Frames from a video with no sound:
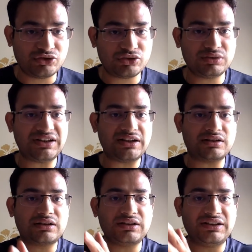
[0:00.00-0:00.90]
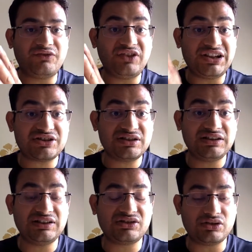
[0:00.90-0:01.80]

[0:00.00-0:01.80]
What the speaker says: so that the inflation is